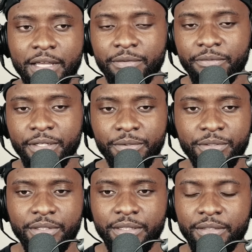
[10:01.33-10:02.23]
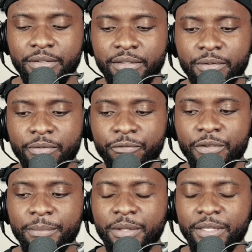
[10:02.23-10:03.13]
other videos that
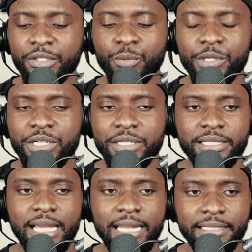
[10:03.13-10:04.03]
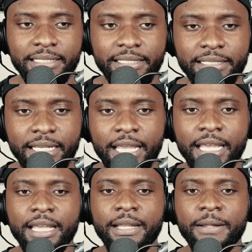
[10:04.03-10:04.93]
female intuition does not exist.
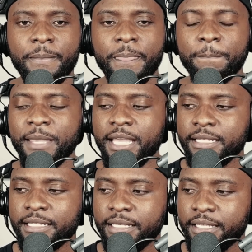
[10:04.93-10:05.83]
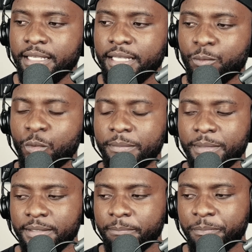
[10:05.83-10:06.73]
Men and
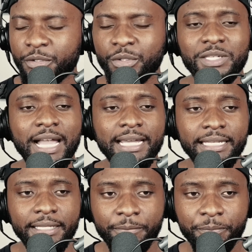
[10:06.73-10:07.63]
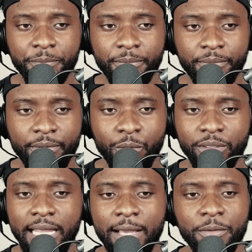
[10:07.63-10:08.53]
women, society, who
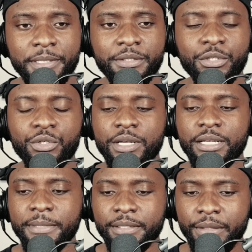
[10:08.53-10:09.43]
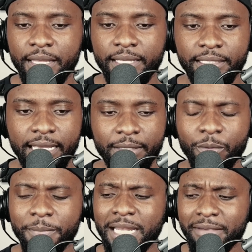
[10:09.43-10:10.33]
allow women to trick them into thinking like
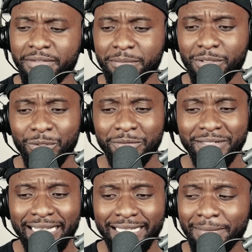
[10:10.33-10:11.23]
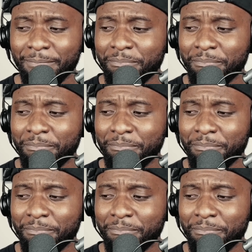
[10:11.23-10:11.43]
women have some sort of like